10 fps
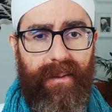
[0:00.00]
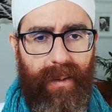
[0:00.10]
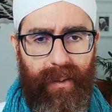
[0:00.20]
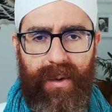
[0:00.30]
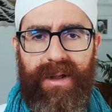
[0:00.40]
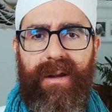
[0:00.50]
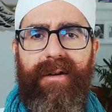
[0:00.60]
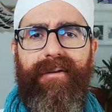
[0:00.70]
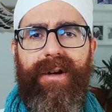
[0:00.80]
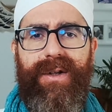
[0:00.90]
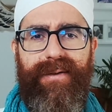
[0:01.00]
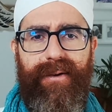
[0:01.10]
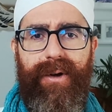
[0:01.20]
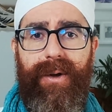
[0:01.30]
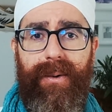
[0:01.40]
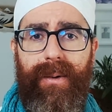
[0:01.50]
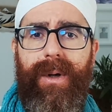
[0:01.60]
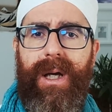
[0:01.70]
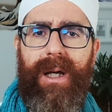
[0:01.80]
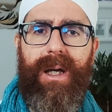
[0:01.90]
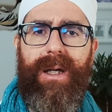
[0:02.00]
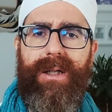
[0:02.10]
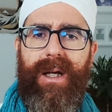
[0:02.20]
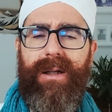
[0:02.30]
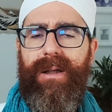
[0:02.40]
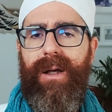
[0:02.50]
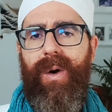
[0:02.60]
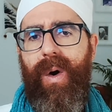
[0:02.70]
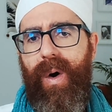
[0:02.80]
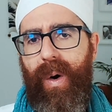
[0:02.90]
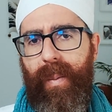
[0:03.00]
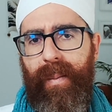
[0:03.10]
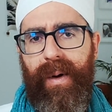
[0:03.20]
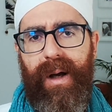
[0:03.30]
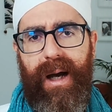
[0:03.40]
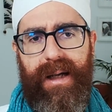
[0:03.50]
What was the difference for you chanting Om